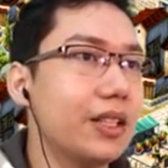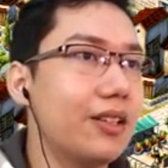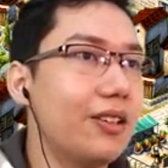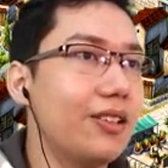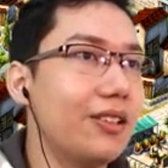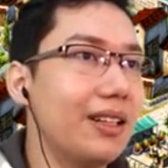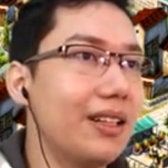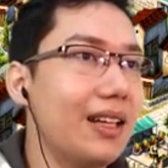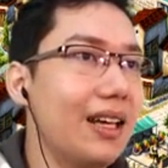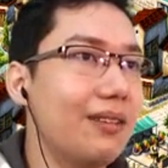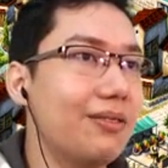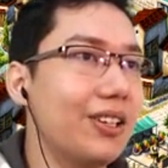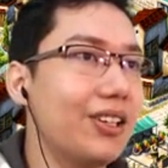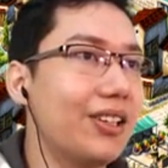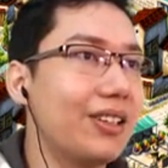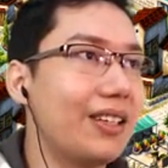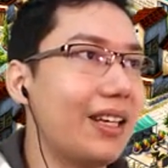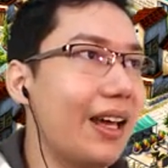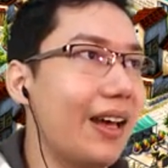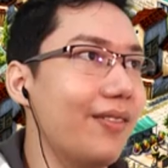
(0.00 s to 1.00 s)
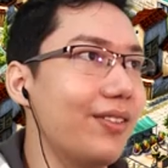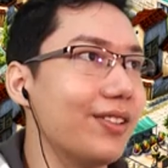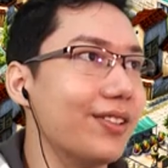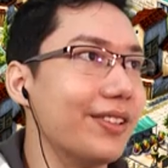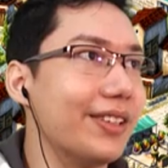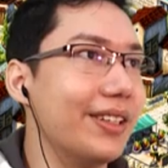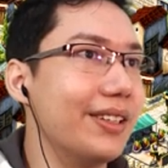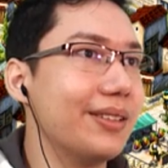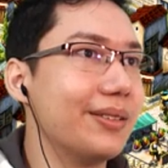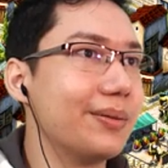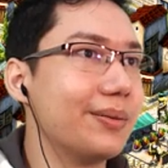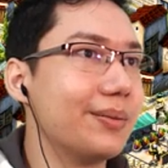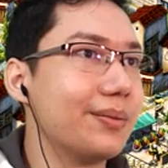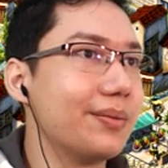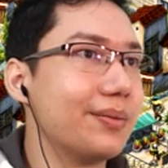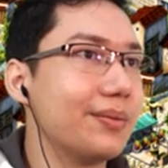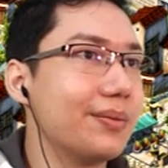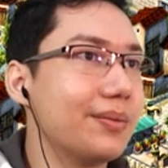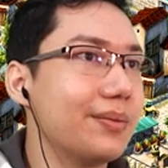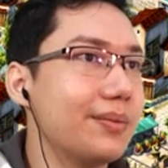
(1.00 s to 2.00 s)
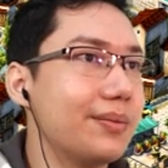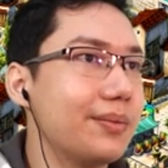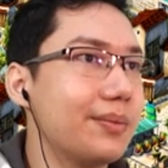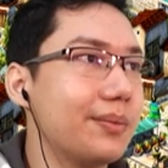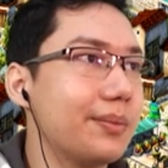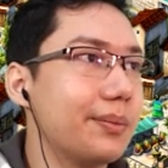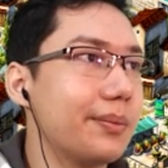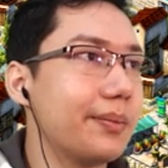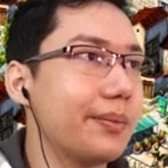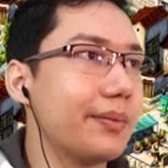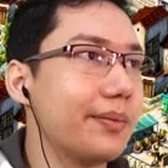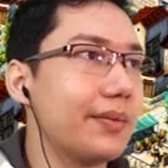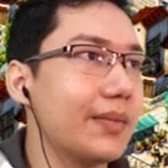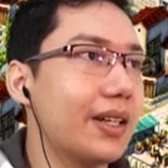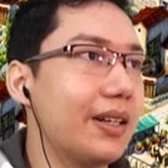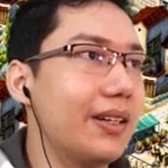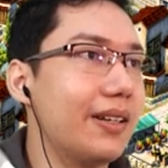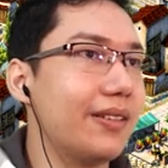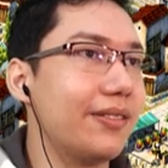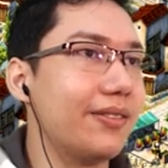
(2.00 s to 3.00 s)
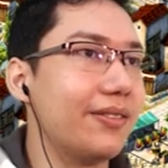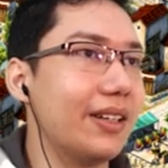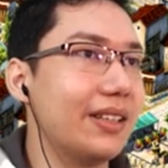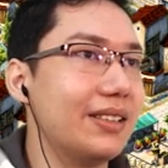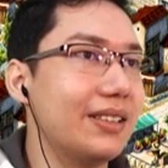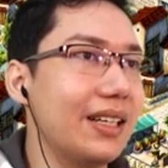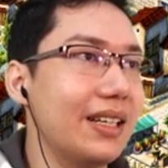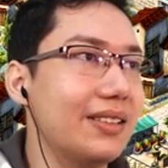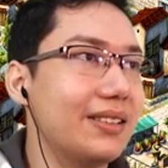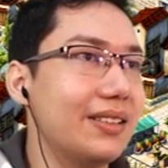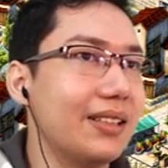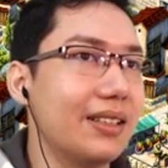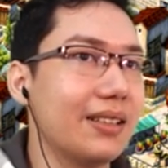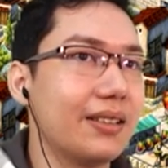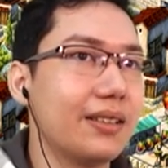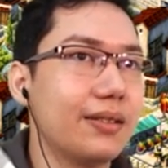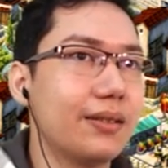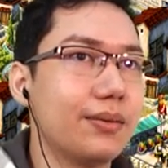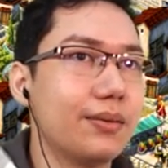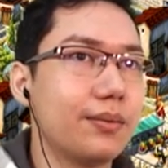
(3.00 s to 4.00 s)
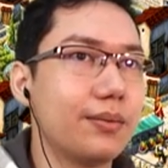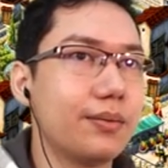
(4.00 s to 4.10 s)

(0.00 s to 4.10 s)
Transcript: Look at that, we got cavalry. Oh, fantastic.